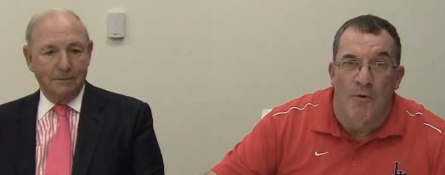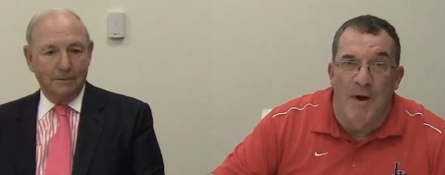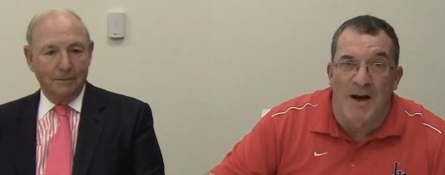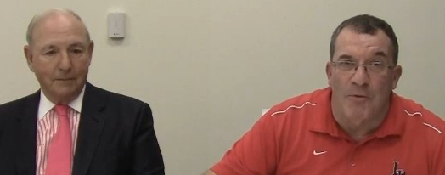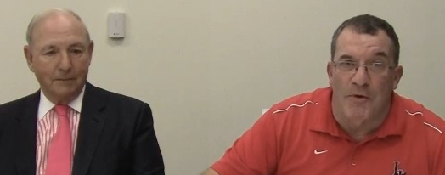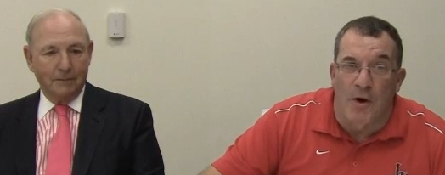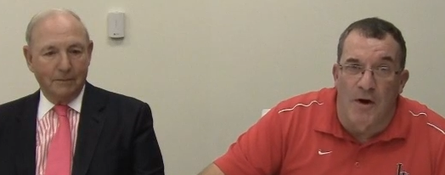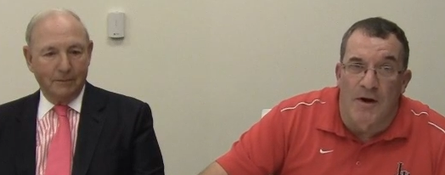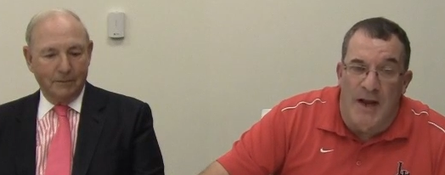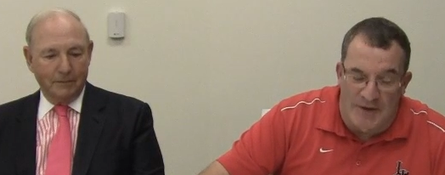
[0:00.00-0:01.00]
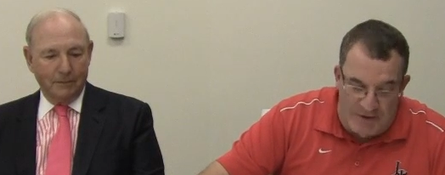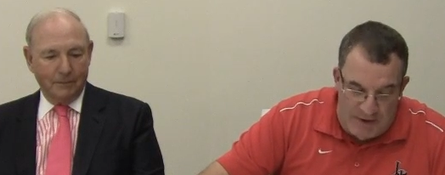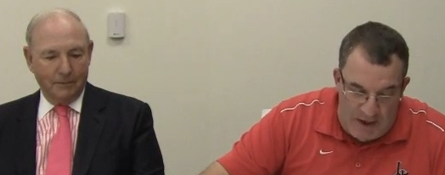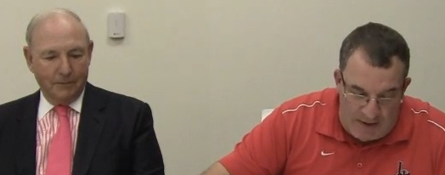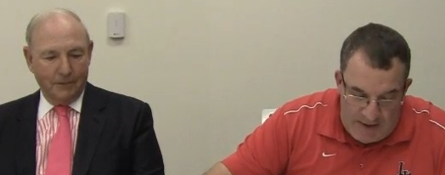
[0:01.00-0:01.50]
Speaker 1: We're back with our next
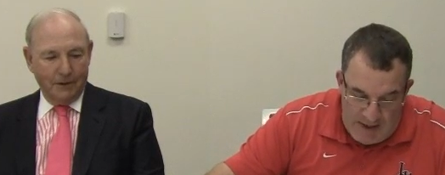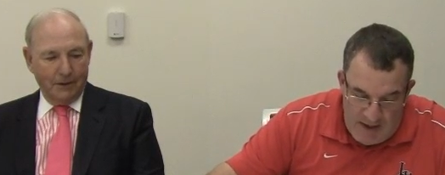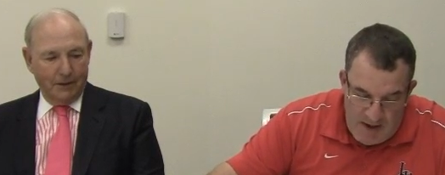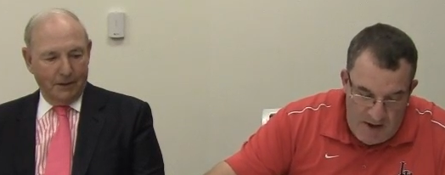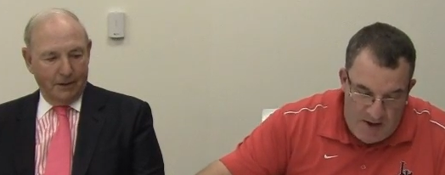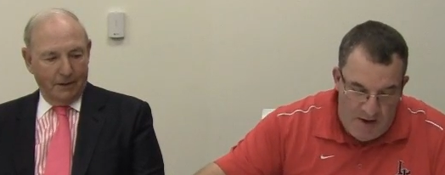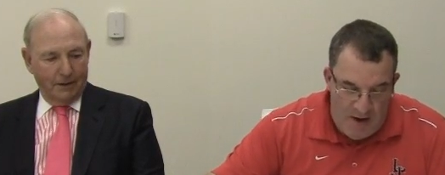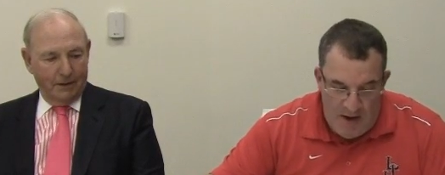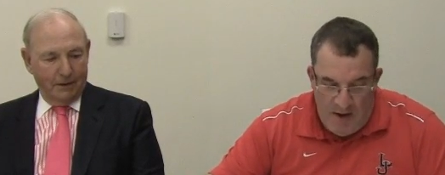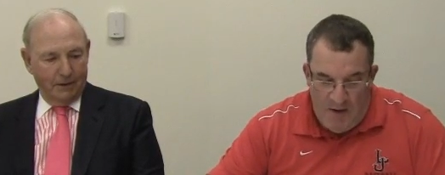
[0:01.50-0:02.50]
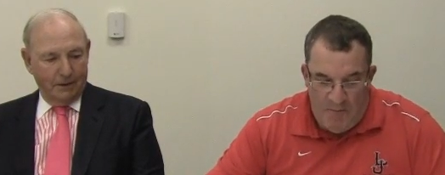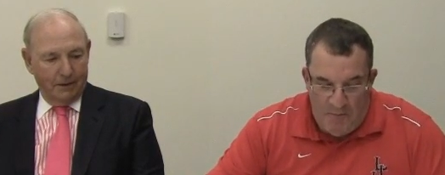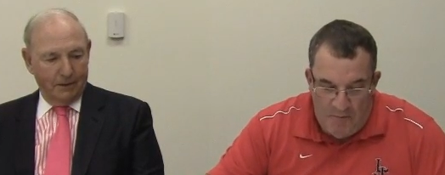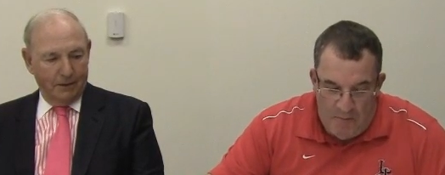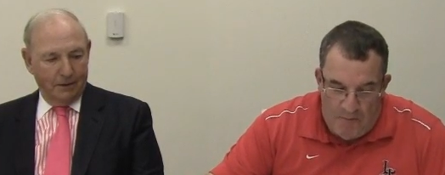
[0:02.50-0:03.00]
inductee,
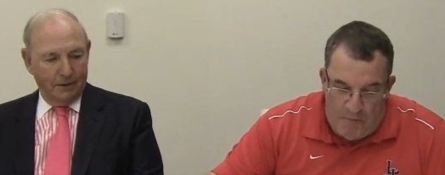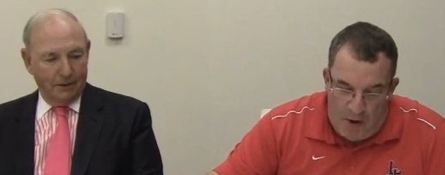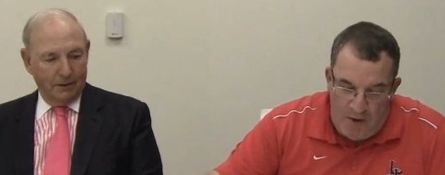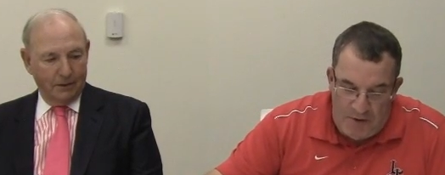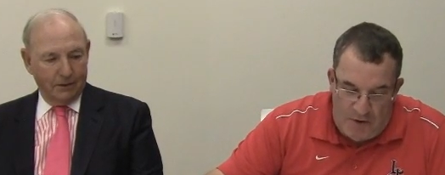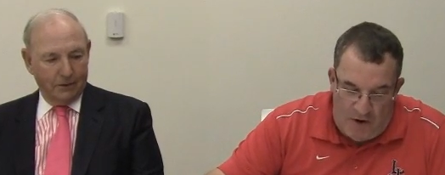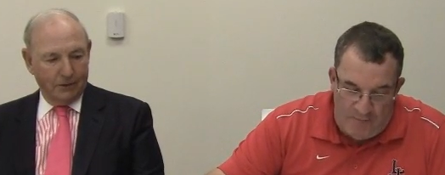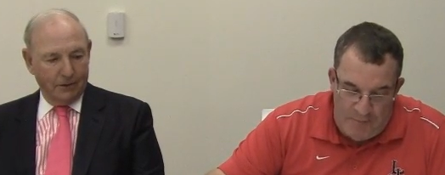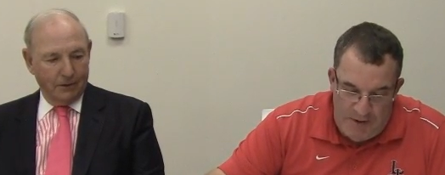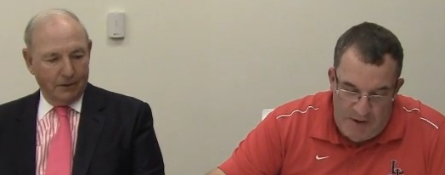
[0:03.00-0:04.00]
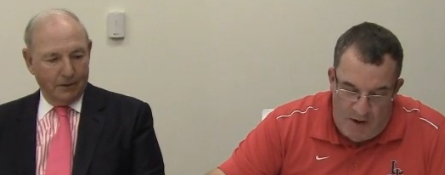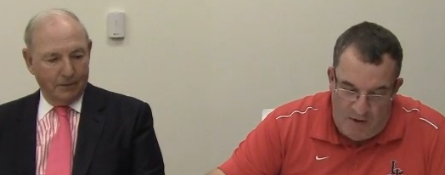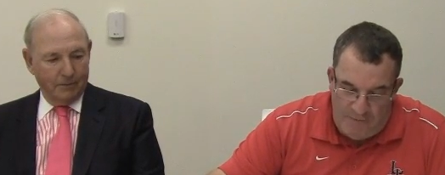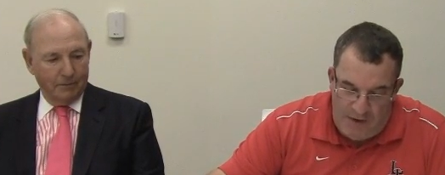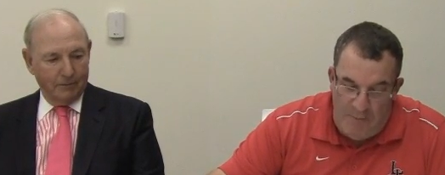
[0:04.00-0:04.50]
Bart Kaufman,
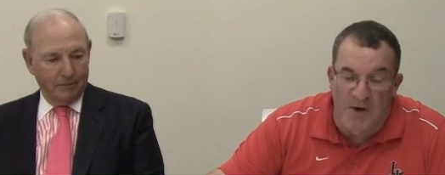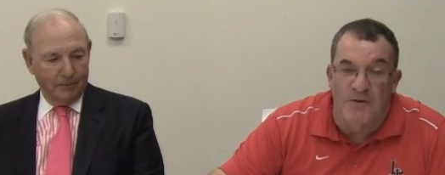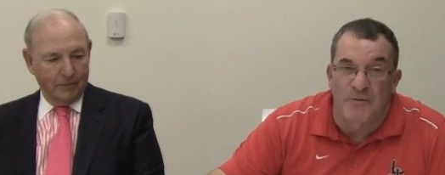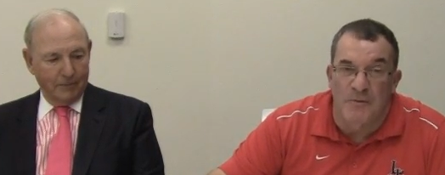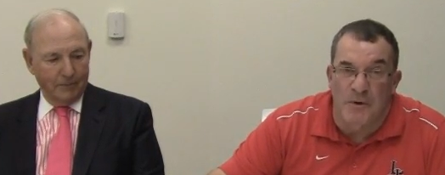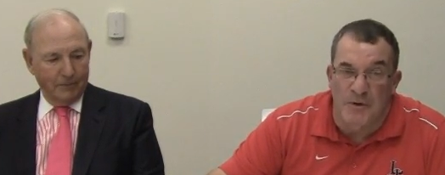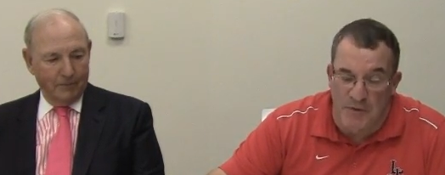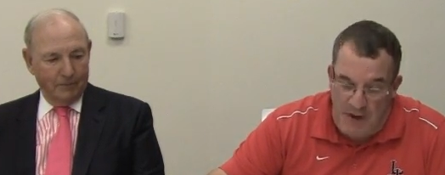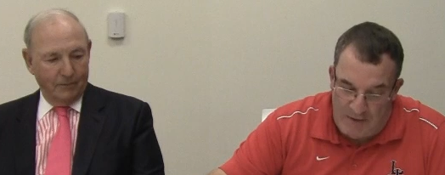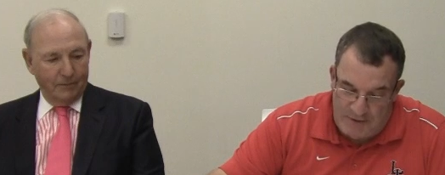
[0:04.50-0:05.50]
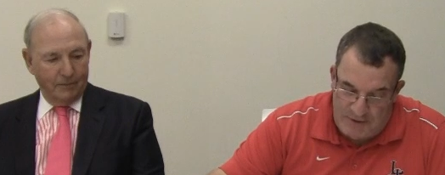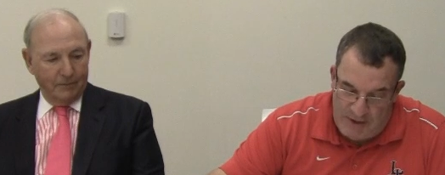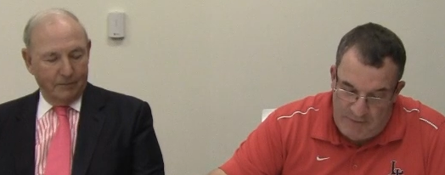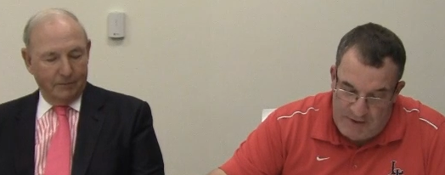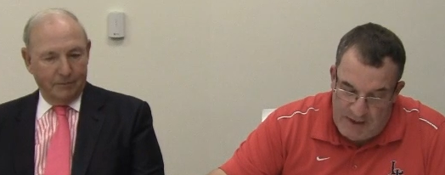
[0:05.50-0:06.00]
Hall of Famer for
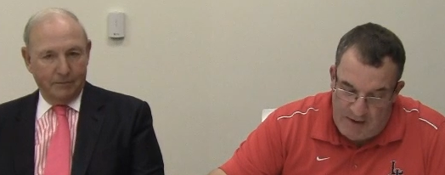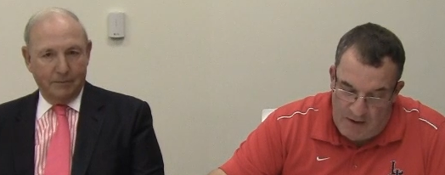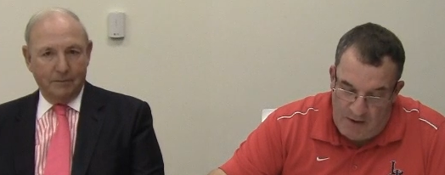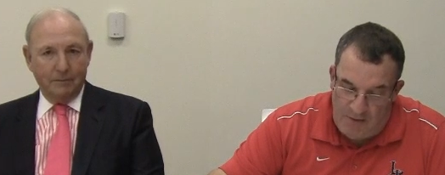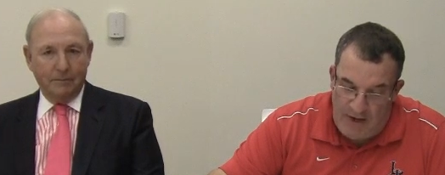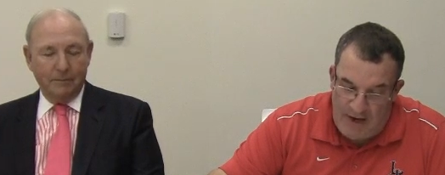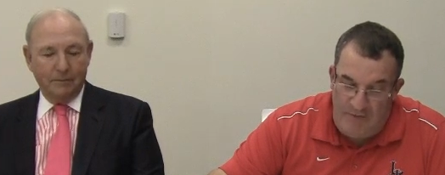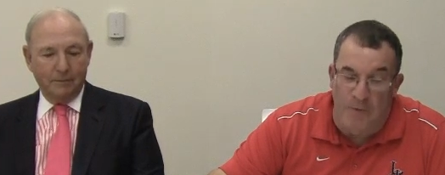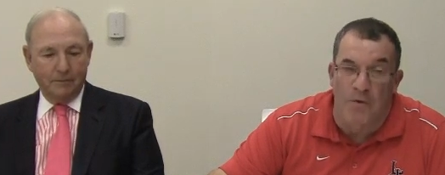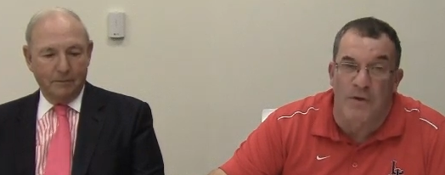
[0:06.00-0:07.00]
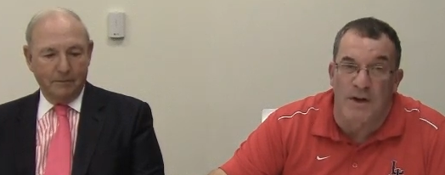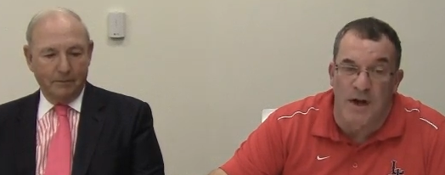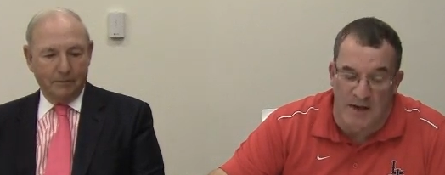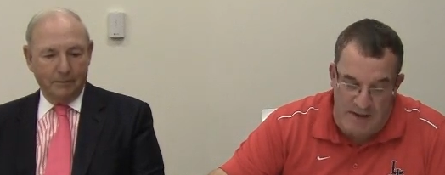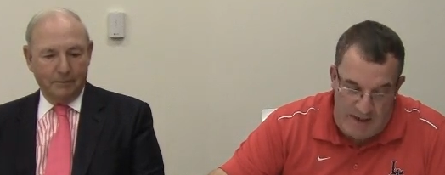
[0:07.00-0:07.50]
2017, our 184th
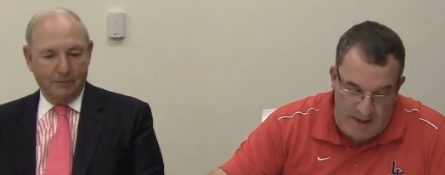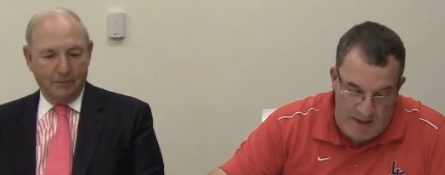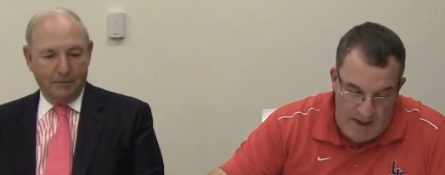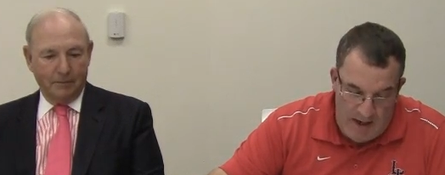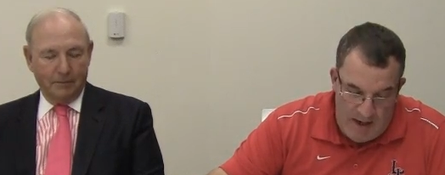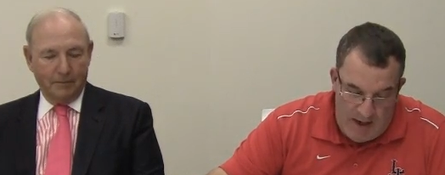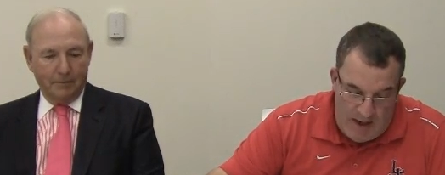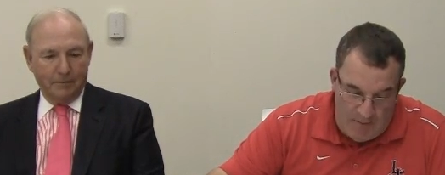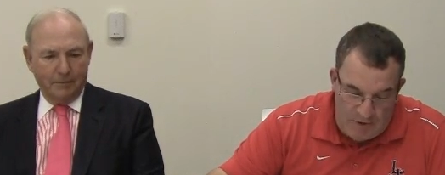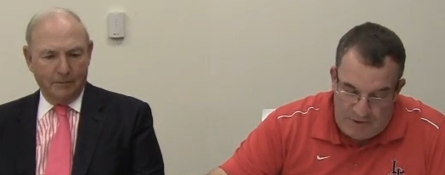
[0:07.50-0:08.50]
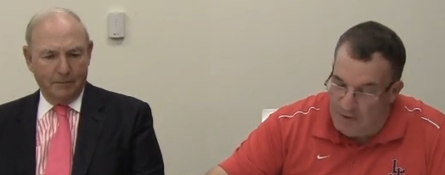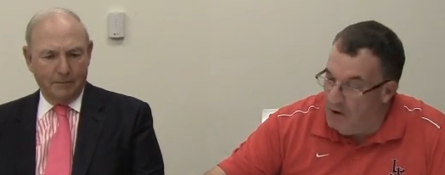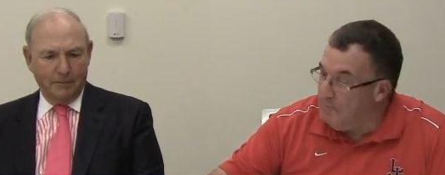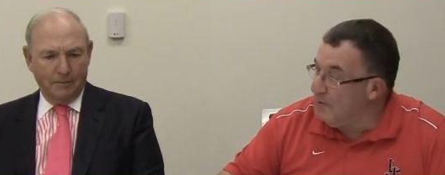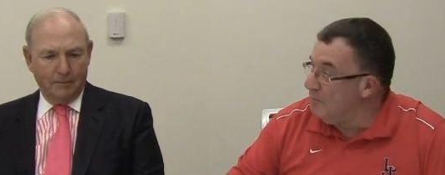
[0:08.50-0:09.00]
inductee. And Mr.
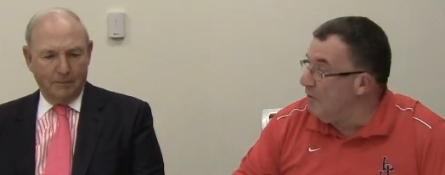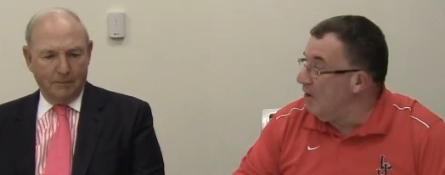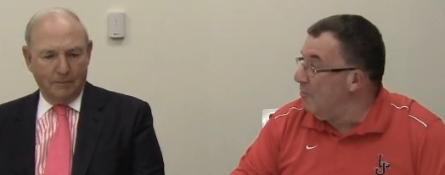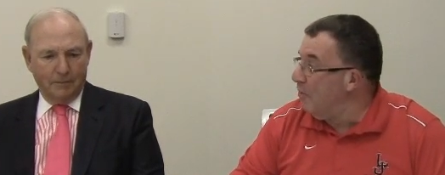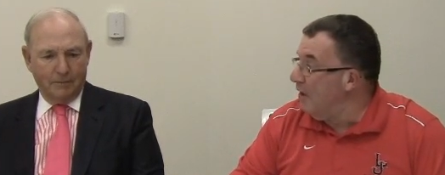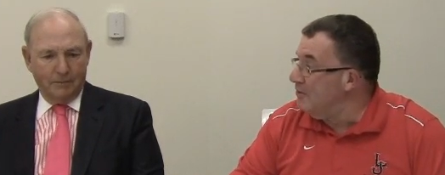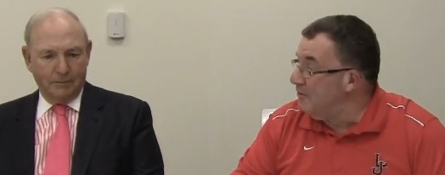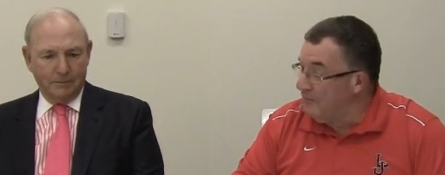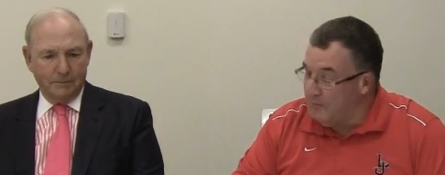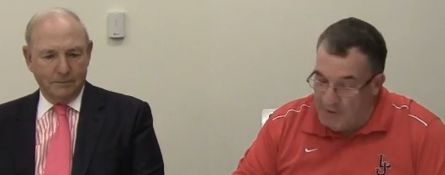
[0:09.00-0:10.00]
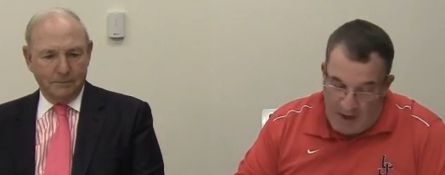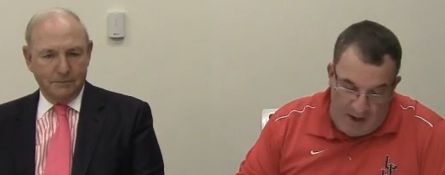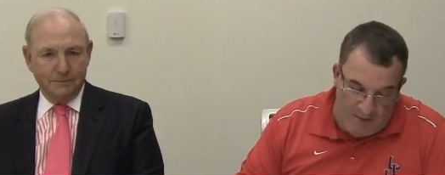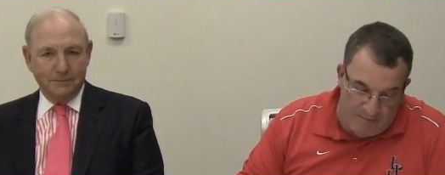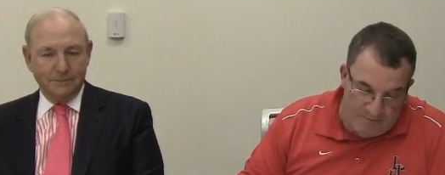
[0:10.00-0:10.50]
Kaufman, it's really a pleasure
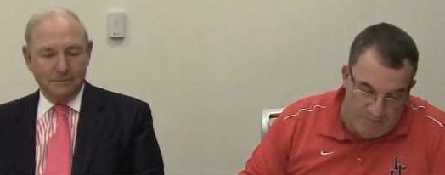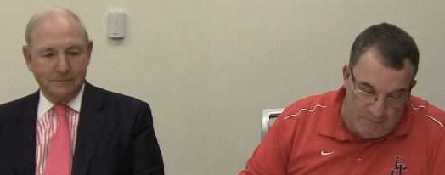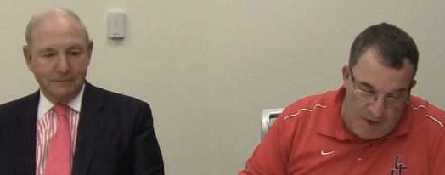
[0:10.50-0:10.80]
uh,